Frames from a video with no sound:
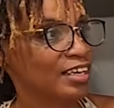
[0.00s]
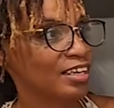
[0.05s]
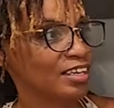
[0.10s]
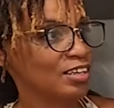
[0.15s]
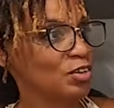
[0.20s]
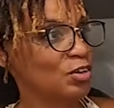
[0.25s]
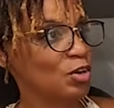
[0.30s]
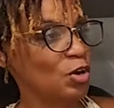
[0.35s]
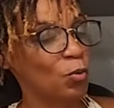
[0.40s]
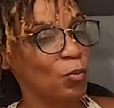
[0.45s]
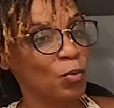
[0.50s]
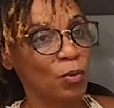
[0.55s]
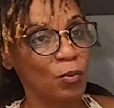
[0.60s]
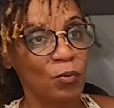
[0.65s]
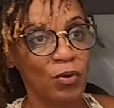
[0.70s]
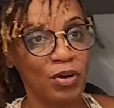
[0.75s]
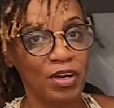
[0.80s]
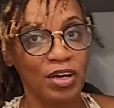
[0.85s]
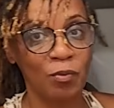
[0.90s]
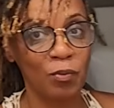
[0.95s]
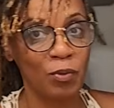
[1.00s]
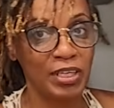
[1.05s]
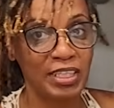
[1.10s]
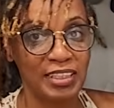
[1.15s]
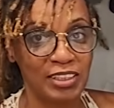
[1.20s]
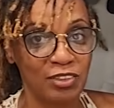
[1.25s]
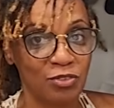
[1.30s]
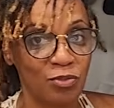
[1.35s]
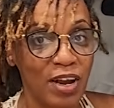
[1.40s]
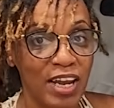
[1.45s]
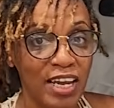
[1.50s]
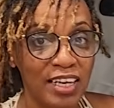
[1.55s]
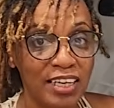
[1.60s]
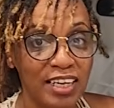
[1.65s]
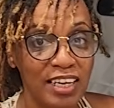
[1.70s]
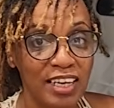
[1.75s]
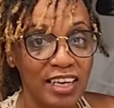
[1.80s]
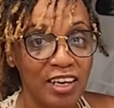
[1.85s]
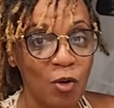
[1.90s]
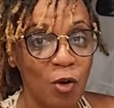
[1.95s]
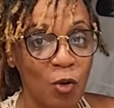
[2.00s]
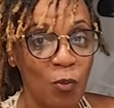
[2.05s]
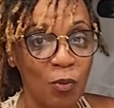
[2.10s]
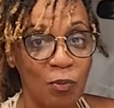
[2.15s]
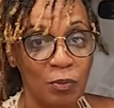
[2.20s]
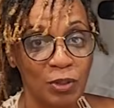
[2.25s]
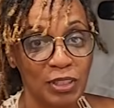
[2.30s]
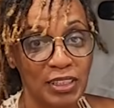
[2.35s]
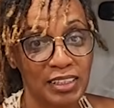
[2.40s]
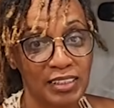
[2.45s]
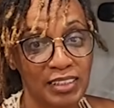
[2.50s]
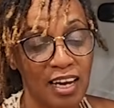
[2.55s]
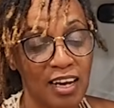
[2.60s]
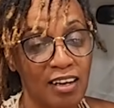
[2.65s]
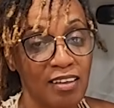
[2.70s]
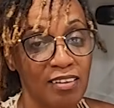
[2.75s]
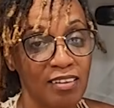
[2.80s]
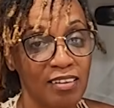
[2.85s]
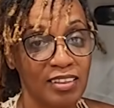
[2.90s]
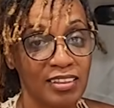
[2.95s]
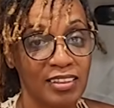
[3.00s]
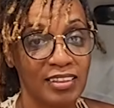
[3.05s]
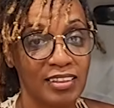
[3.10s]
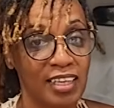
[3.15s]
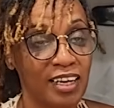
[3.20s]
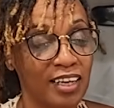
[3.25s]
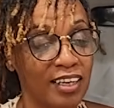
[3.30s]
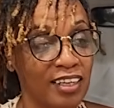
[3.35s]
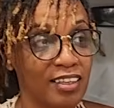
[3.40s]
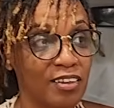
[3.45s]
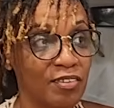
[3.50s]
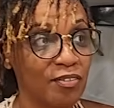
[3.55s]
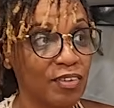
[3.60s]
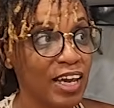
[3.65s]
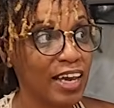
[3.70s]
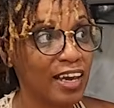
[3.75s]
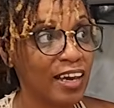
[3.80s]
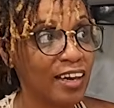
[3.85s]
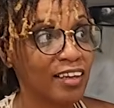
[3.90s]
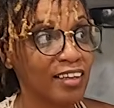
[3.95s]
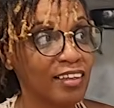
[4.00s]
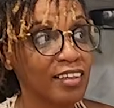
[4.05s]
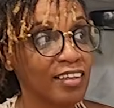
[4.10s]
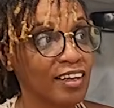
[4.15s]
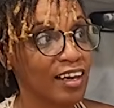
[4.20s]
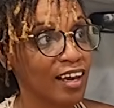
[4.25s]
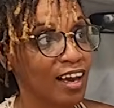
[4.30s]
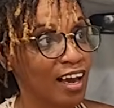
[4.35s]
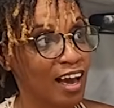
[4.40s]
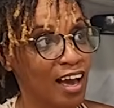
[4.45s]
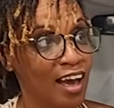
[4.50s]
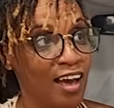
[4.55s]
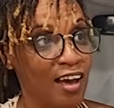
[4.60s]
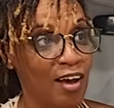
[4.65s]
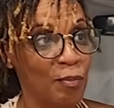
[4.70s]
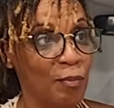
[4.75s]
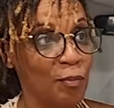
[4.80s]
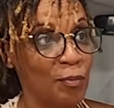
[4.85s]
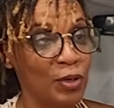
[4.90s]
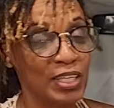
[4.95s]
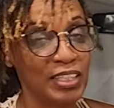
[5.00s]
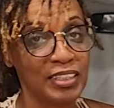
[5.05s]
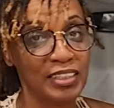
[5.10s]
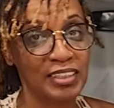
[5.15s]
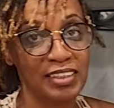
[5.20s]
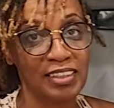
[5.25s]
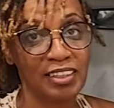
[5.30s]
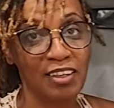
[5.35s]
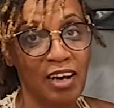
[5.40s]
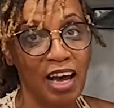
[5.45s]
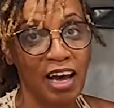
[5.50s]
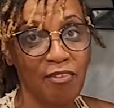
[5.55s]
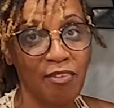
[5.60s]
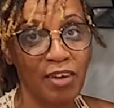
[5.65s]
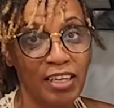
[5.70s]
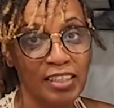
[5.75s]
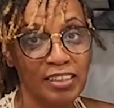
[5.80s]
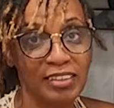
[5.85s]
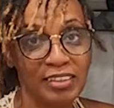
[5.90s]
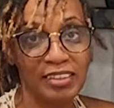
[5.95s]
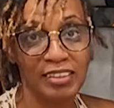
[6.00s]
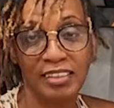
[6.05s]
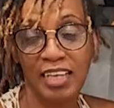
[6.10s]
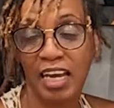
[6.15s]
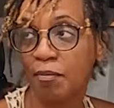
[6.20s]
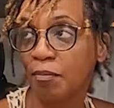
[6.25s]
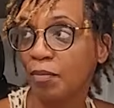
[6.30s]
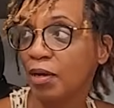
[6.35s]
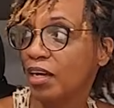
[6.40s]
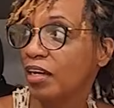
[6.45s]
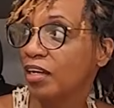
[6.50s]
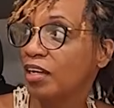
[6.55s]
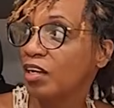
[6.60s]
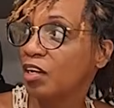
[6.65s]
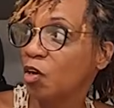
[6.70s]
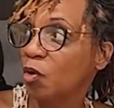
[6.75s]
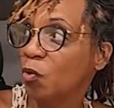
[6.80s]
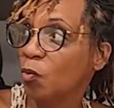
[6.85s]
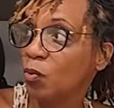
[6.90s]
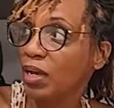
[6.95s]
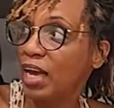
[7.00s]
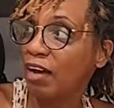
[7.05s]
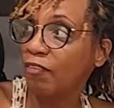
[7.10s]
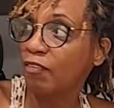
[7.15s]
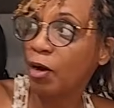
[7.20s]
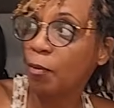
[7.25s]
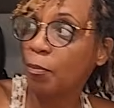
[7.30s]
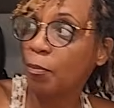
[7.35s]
when it's raining or when we're stealthed and stuck in the van, we can still have our entertainment. We have our